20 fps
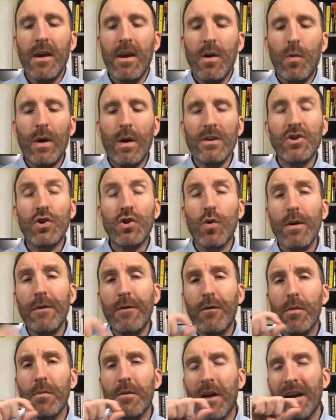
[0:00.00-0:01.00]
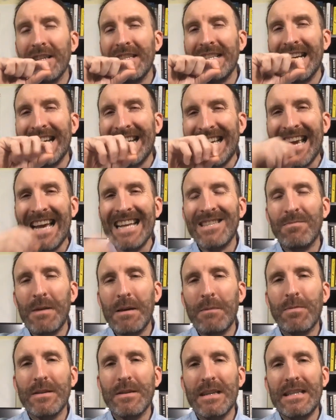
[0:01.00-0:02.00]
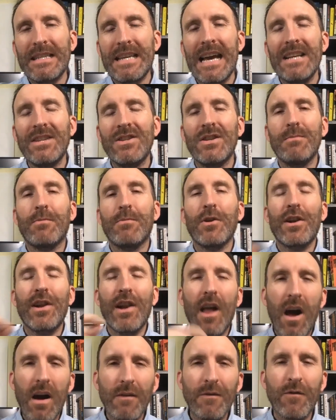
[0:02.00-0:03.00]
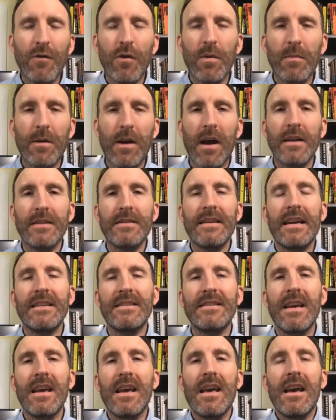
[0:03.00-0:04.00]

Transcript: Well, short form content gets people's attention, but long form content